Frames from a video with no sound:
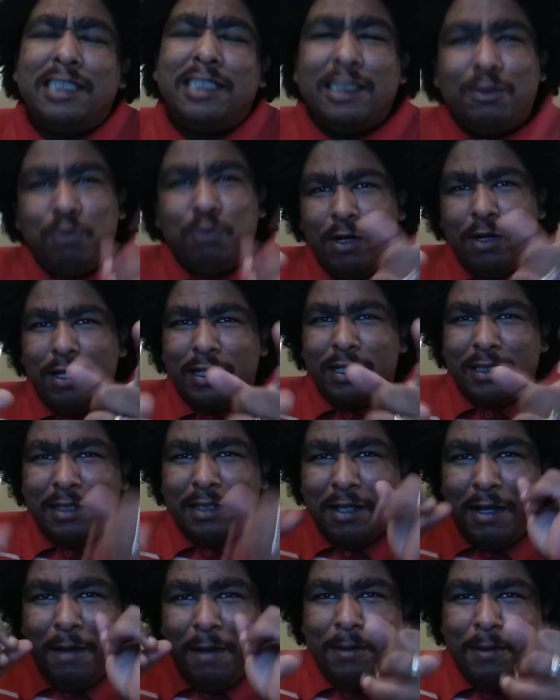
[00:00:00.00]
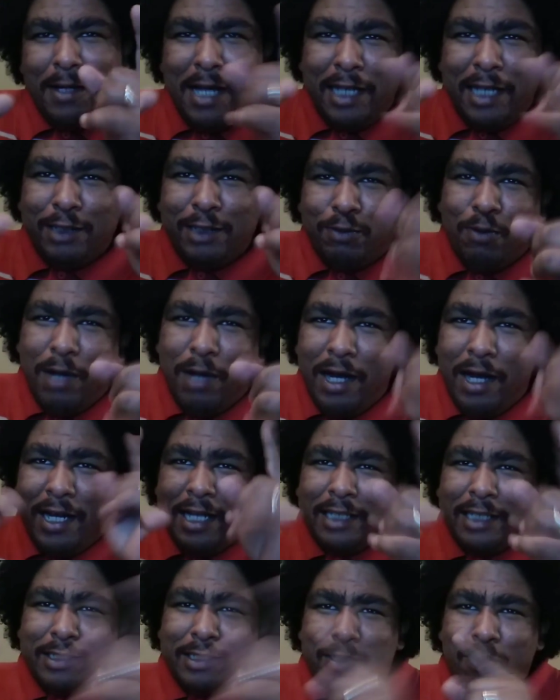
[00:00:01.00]
this word is p h y
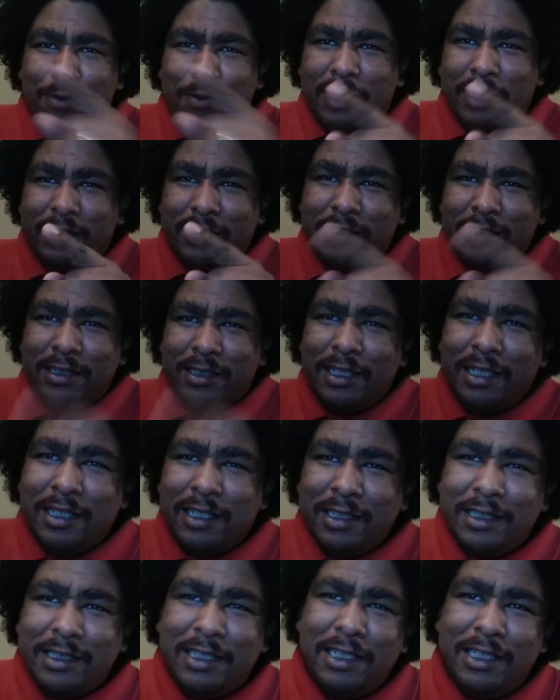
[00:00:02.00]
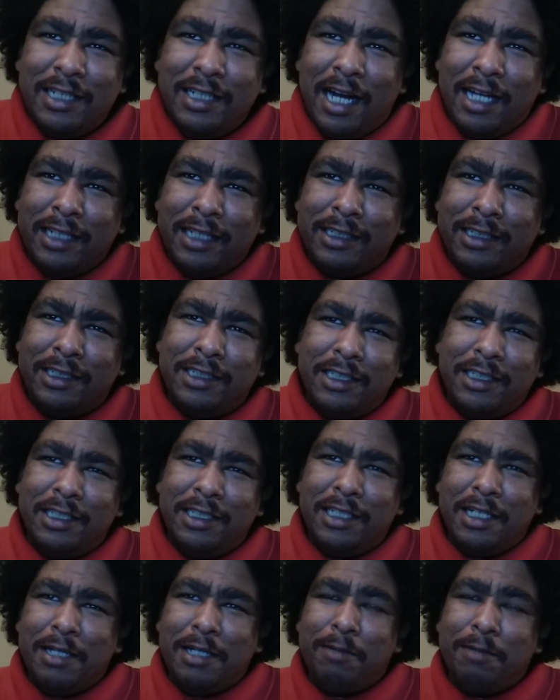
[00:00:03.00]
s o s T I
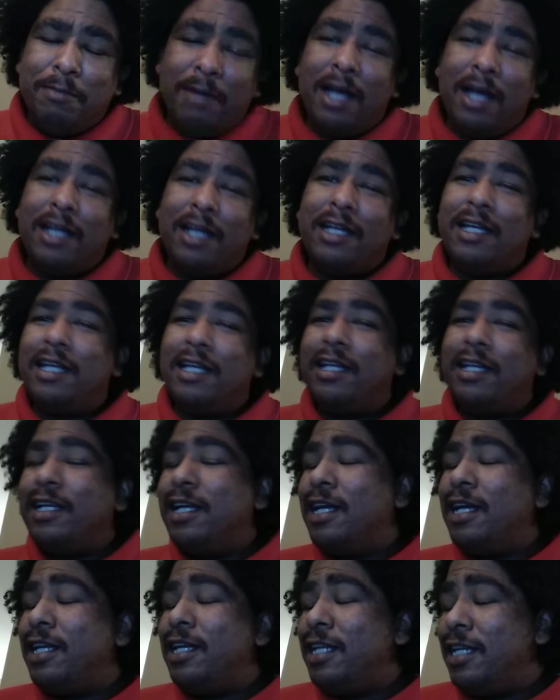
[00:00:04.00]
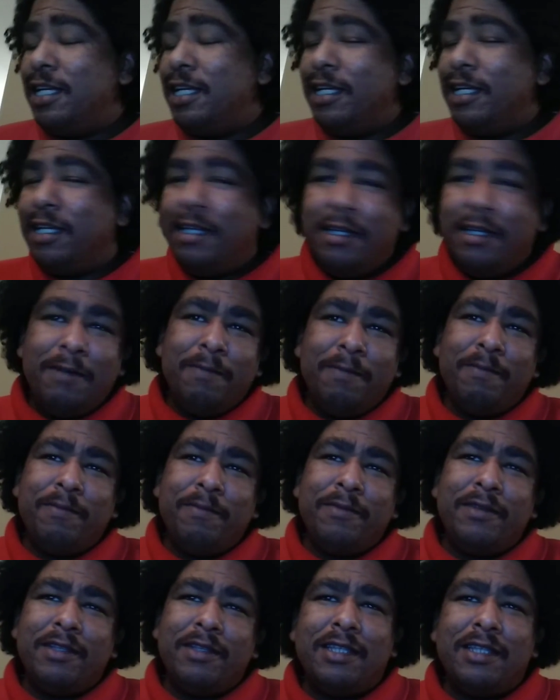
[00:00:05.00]
G M I N E.
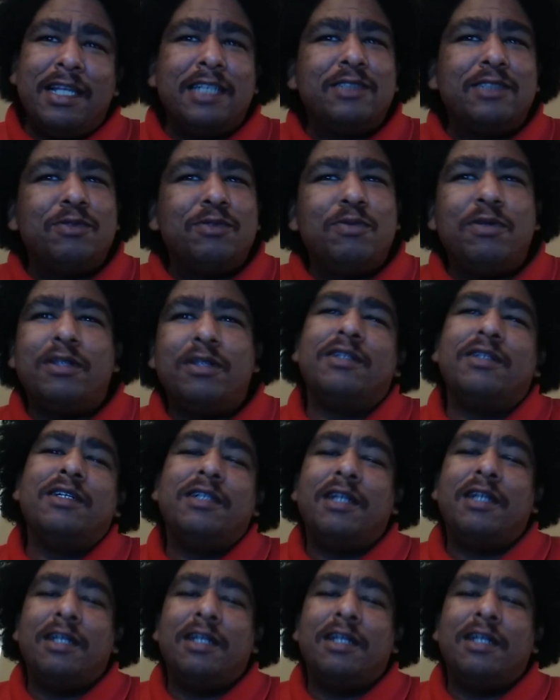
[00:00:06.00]
That's where